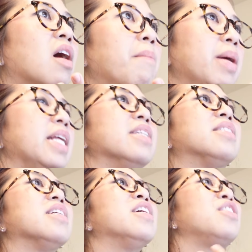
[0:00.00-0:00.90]

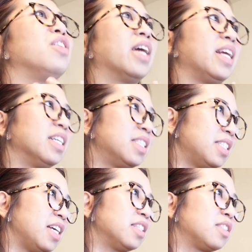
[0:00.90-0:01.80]
companies in United
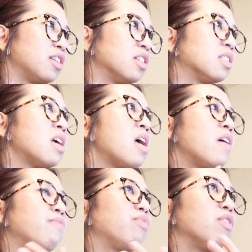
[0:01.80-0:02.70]
States, because
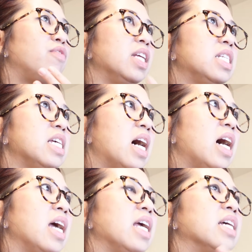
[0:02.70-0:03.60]

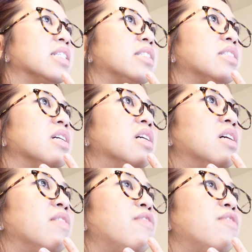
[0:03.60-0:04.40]
VTI is a